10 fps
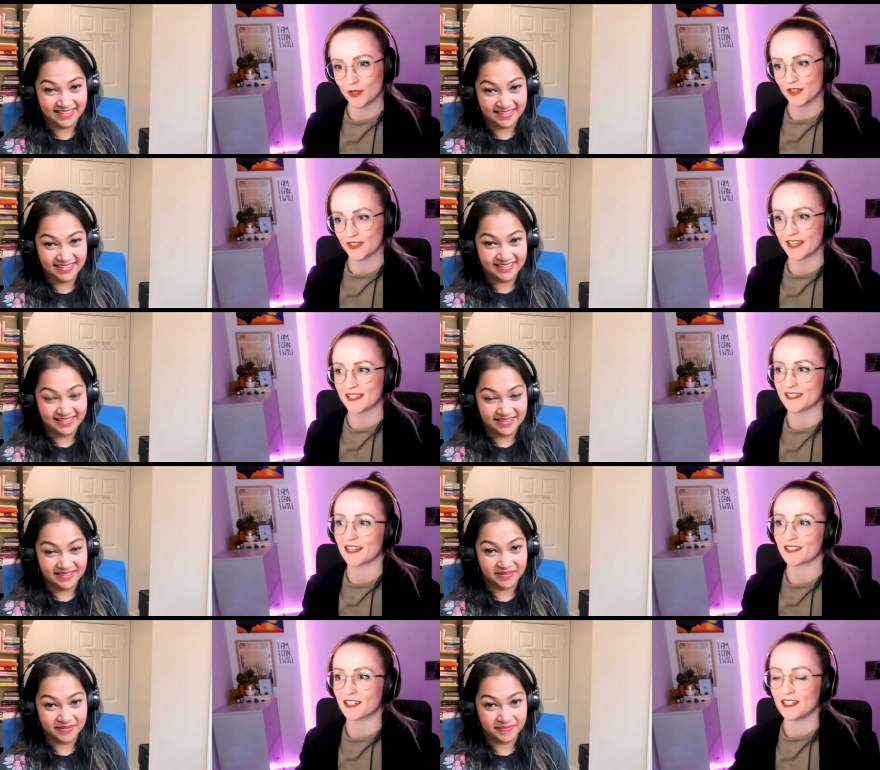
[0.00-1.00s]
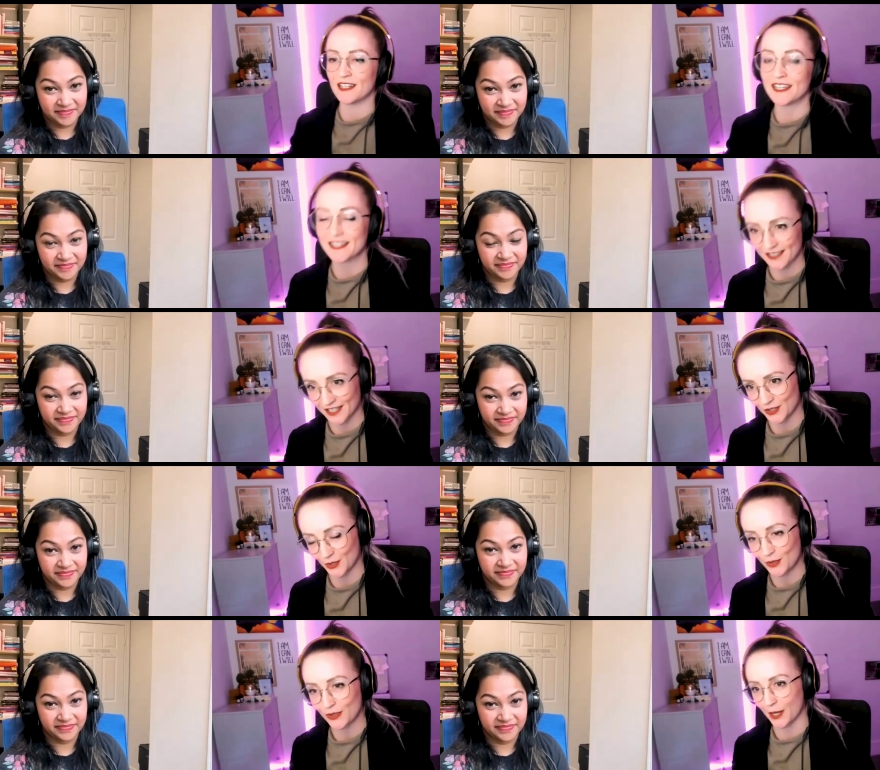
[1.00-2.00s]
Speaker 1: because they start listening
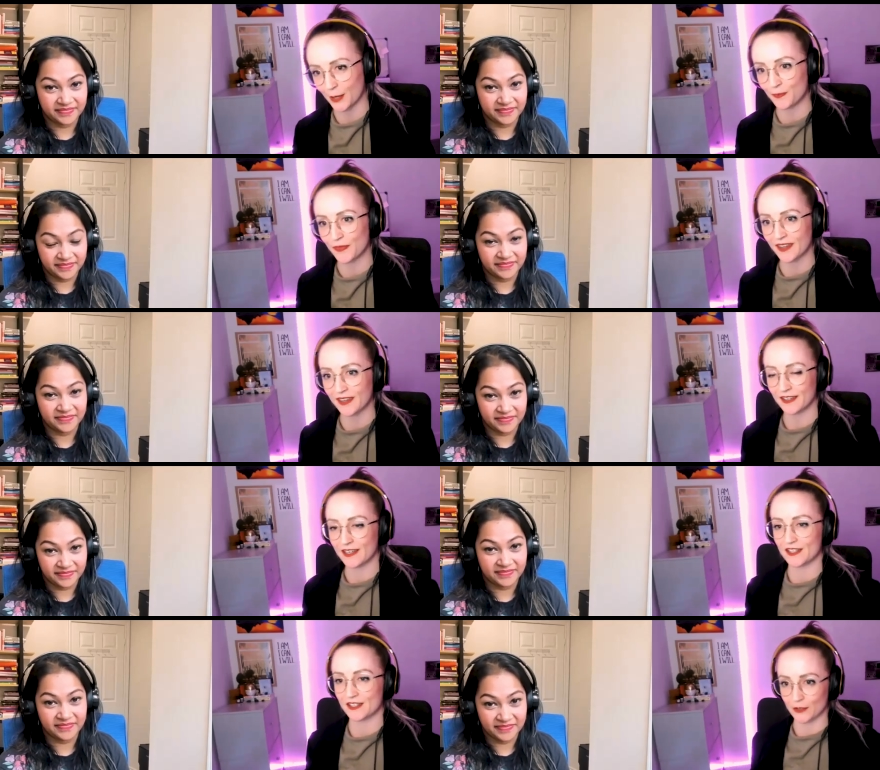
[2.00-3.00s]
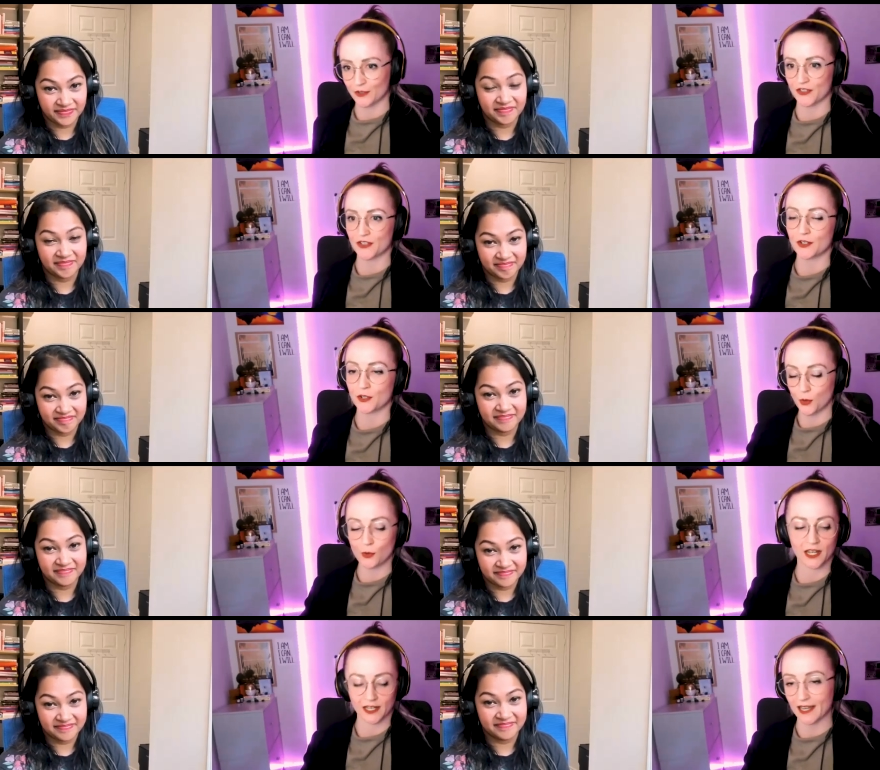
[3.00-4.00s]
to them instead of just
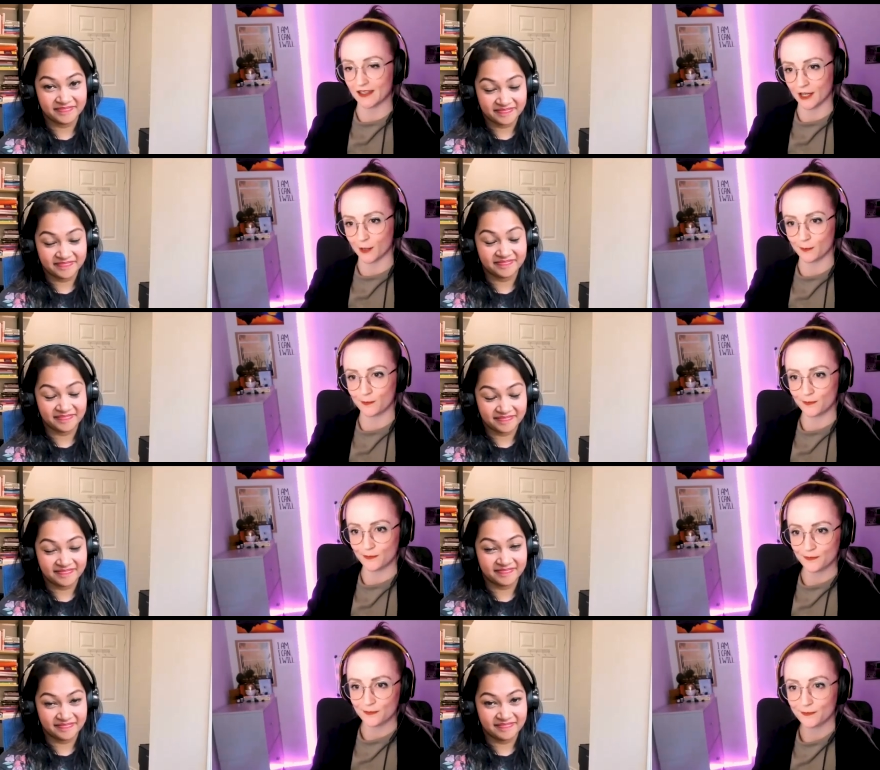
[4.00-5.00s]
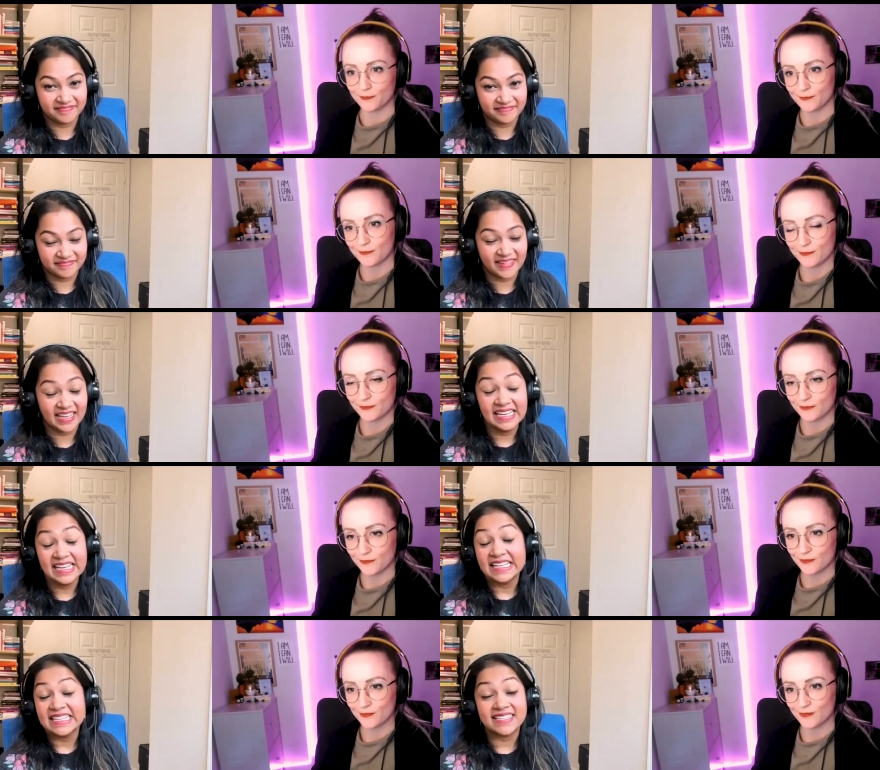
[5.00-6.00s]
talking at them?
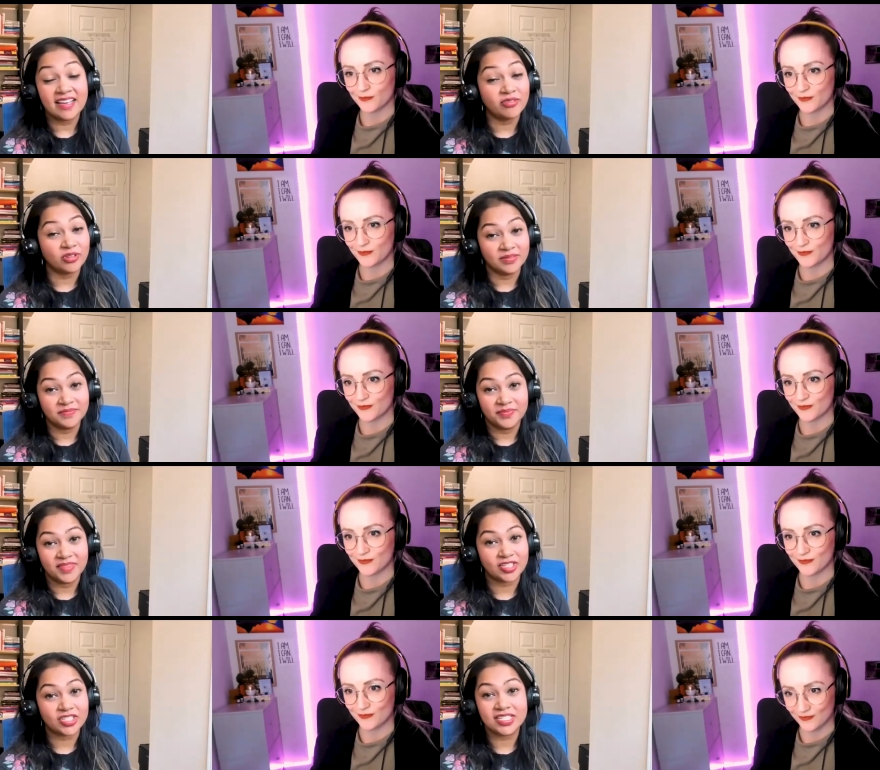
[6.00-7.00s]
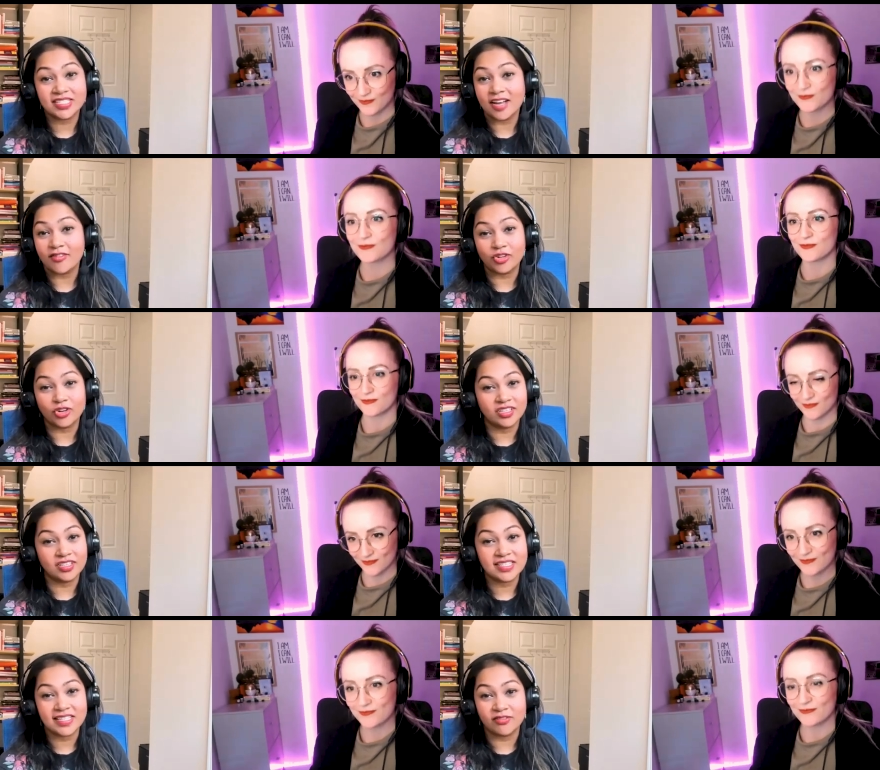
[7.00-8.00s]
Speaker 2: Several. There's
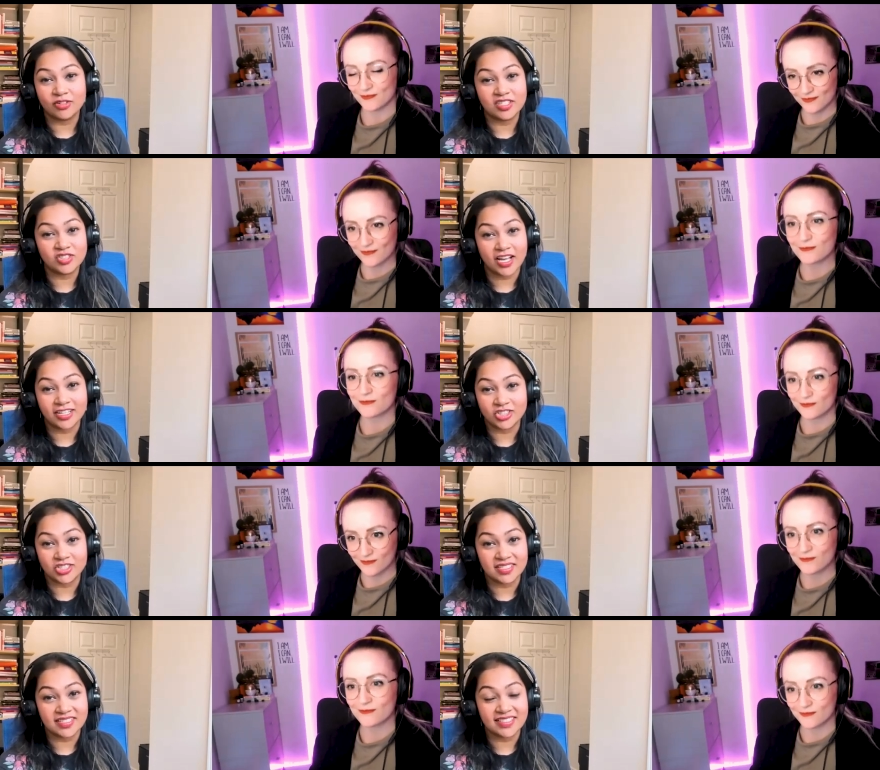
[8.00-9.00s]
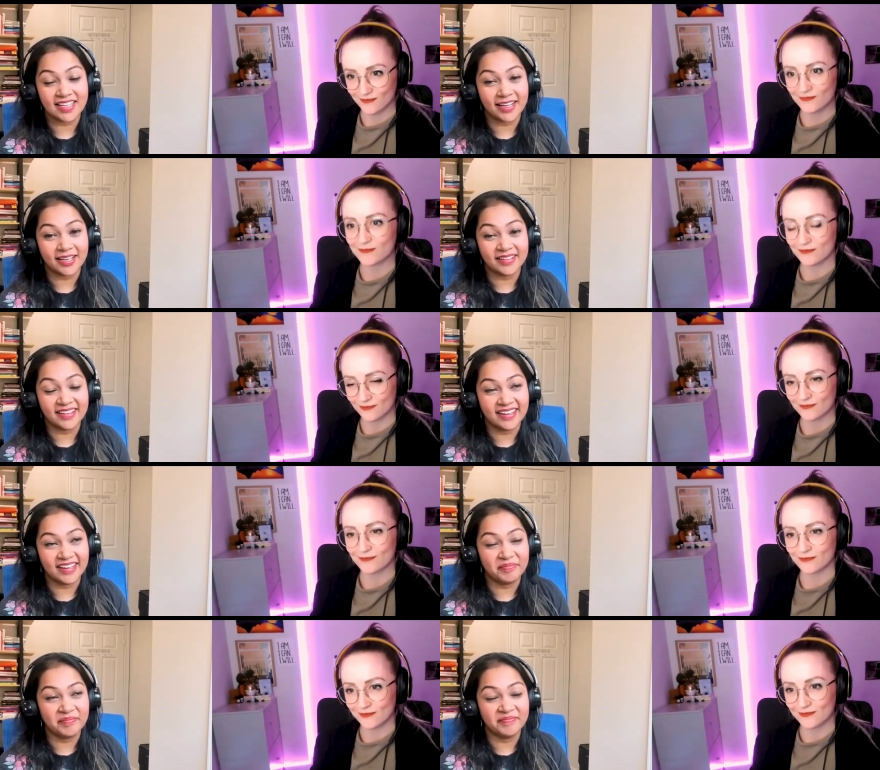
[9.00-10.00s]
several, several strategies that I
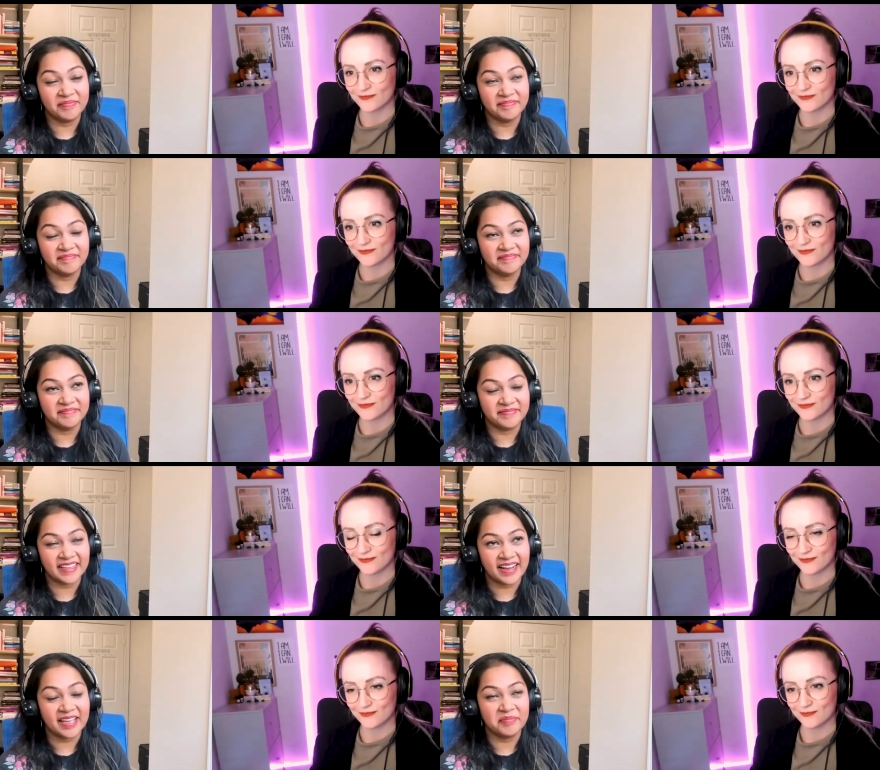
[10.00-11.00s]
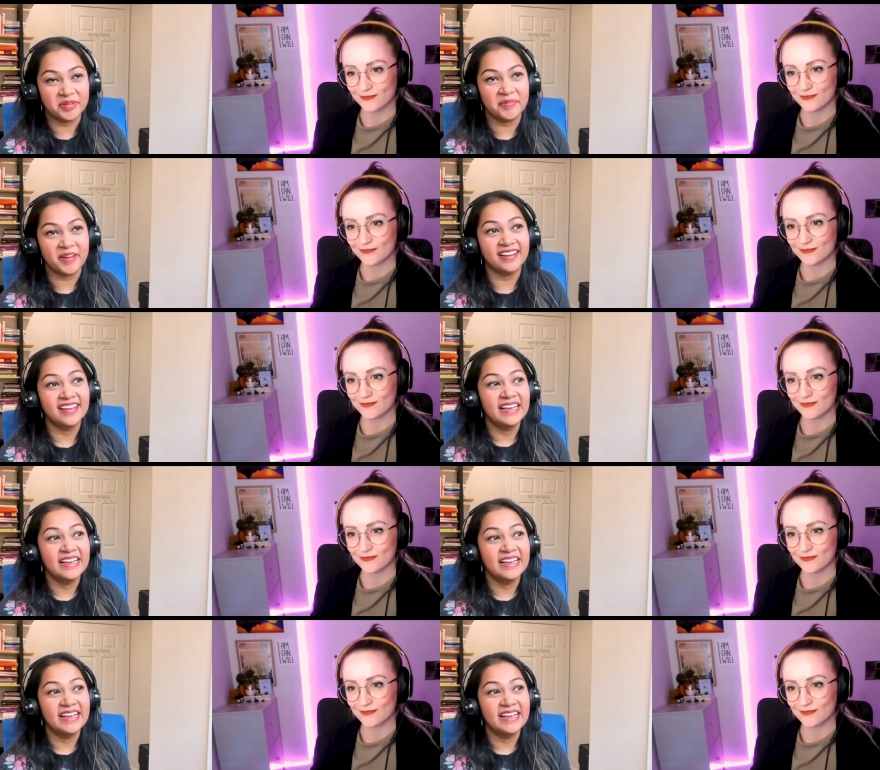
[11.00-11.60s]
uh, that I implement.